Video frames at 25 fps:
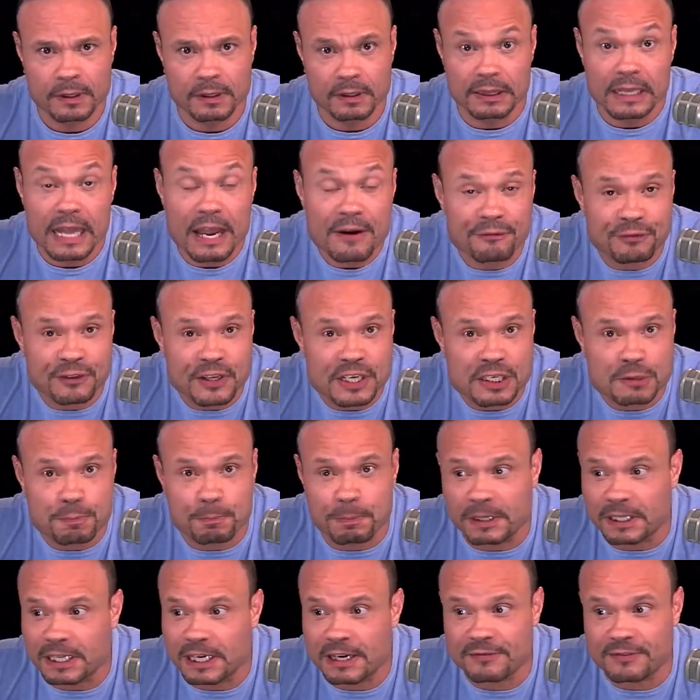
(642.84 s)
Leftists
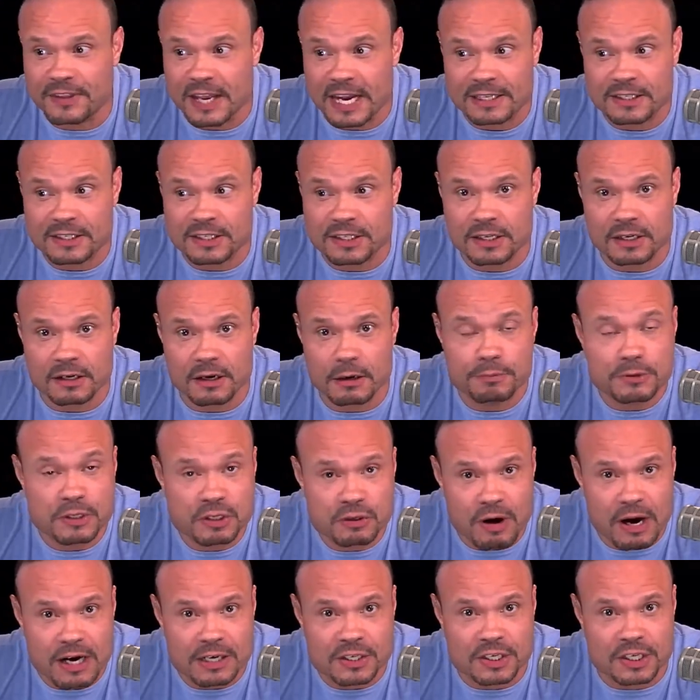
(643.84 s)
believe that's
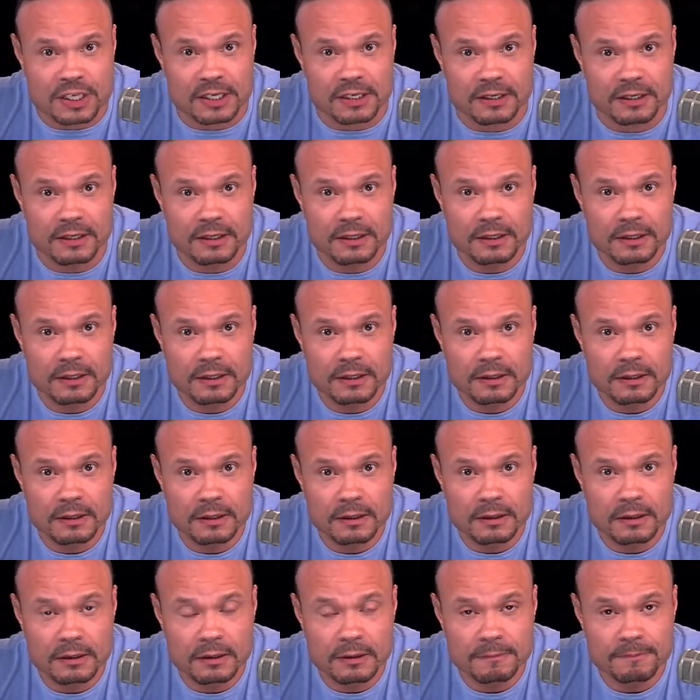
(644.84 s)
obstruction.
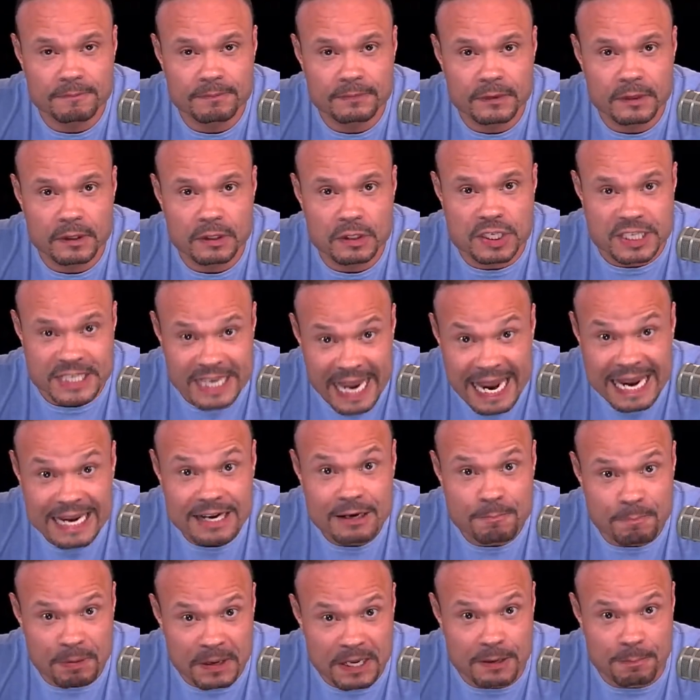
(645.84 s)

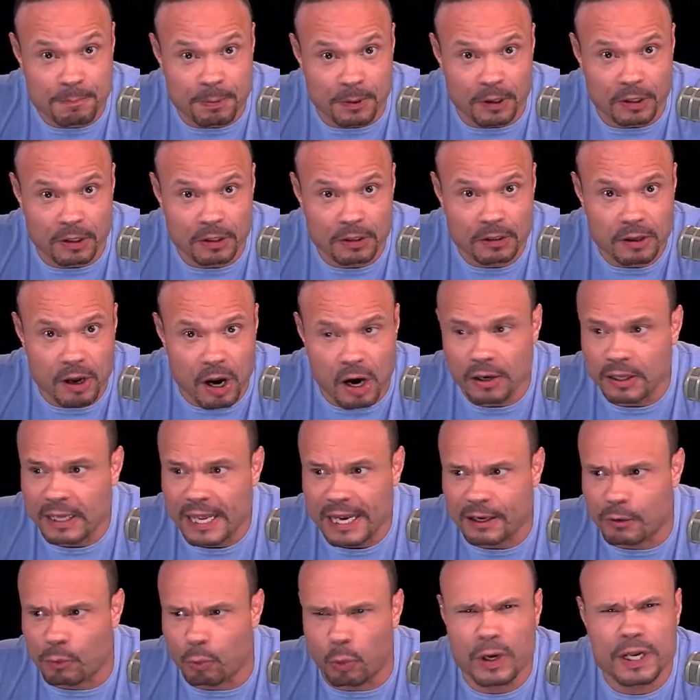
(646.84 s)
Sane people are
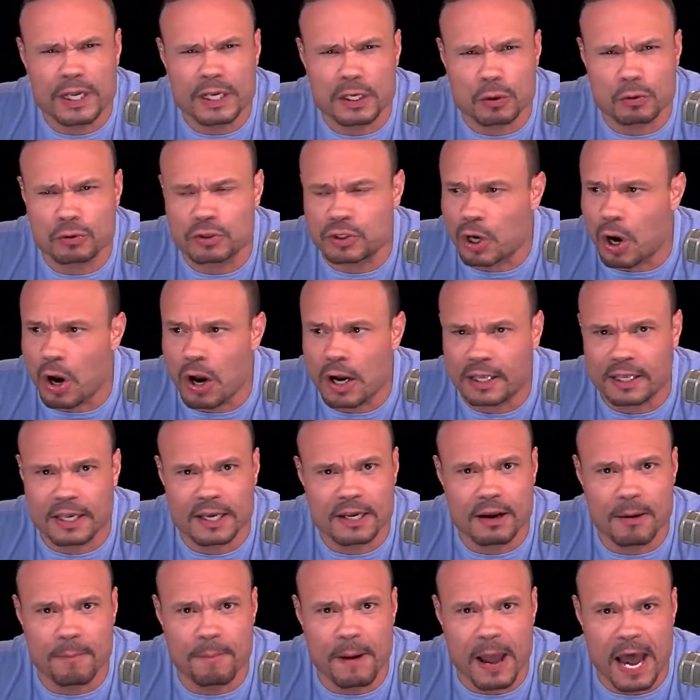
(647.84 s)
like, what are you
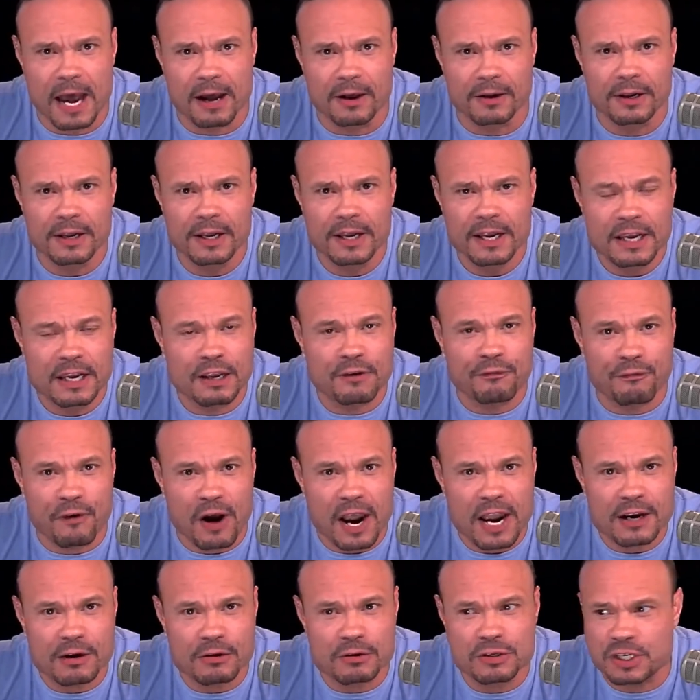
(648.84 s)
talking about? He
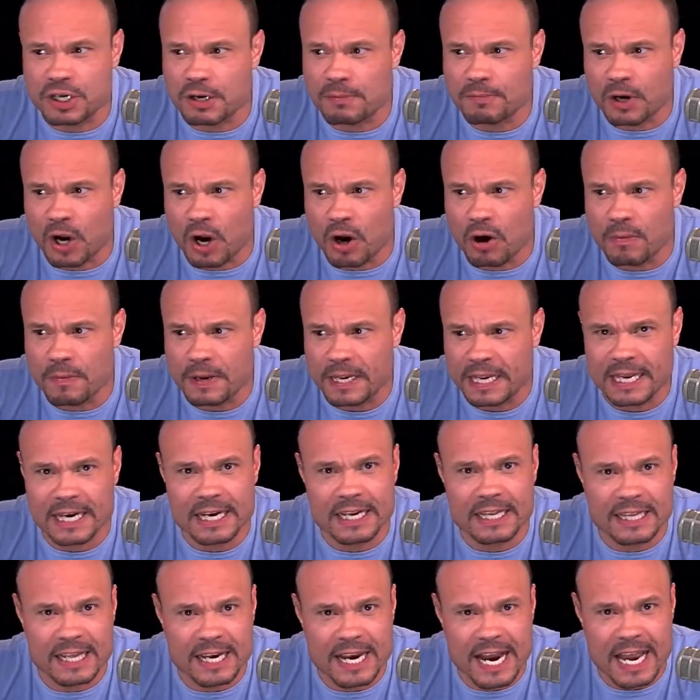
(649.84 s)
fired Jim Comey, and
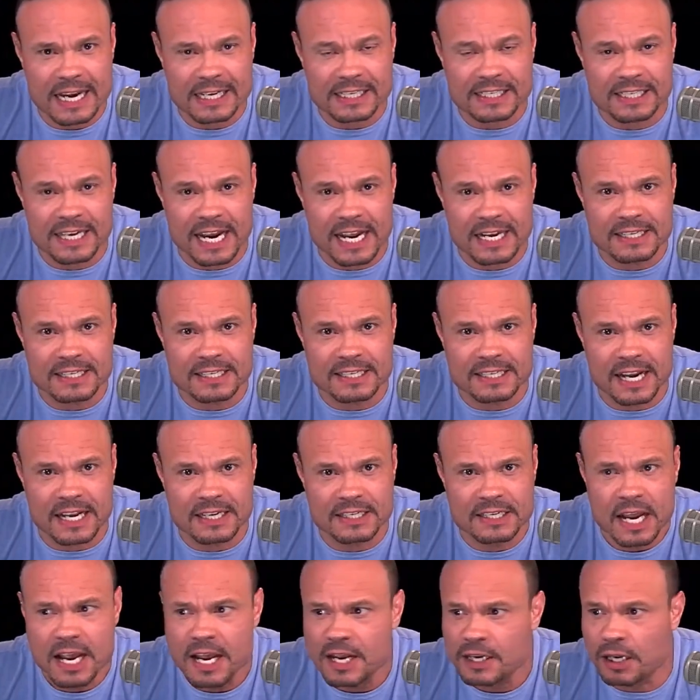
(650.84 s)
in the next sentence
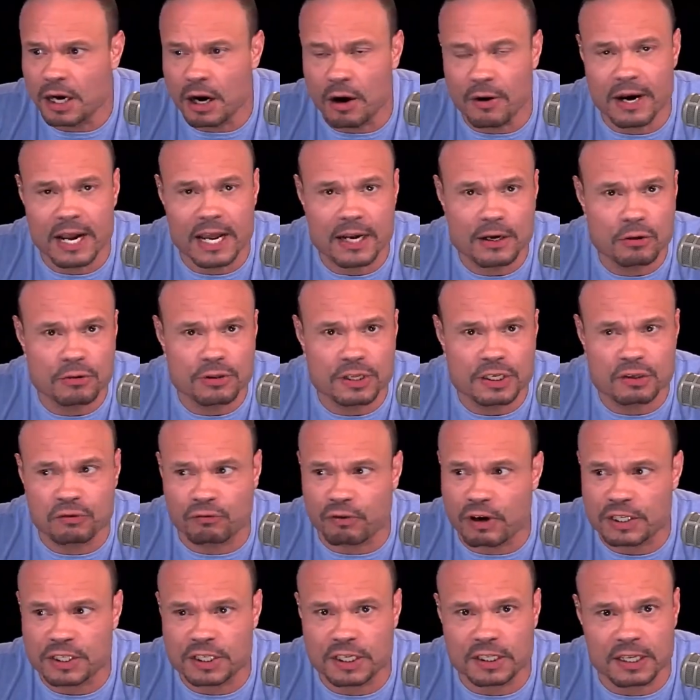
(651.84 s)
says, you know what, I knew this
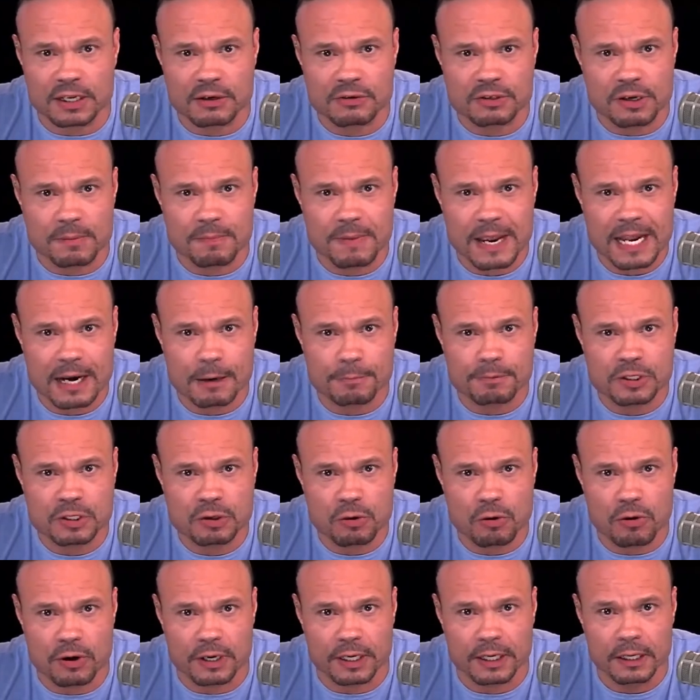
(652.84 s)
Russia thing was a made-up
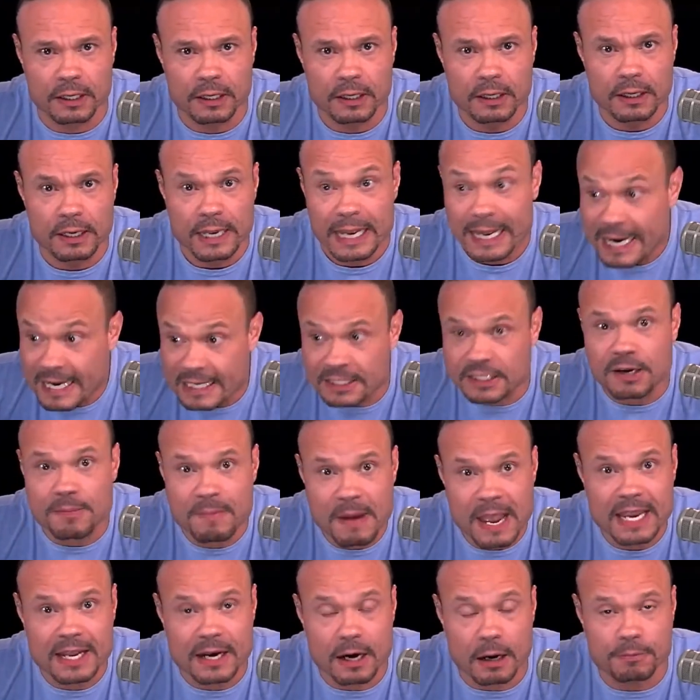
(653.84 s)
story. It is a
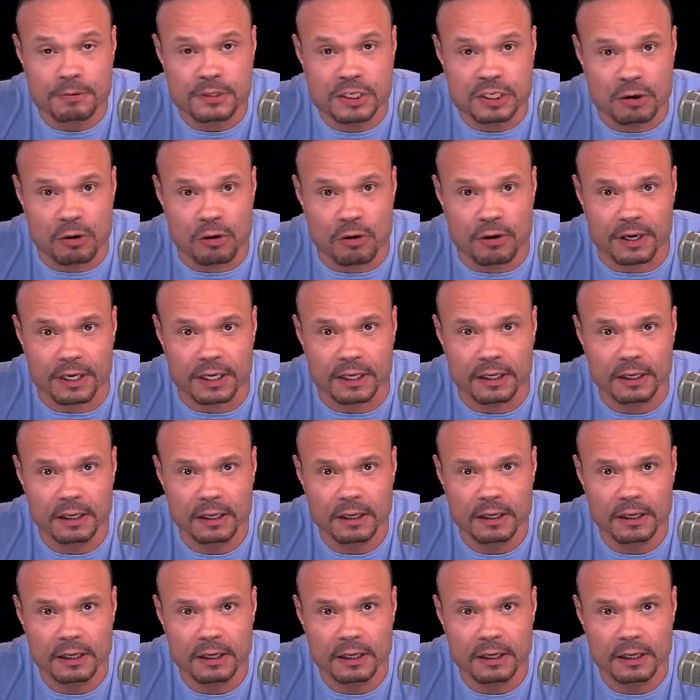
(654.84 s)
made-up story.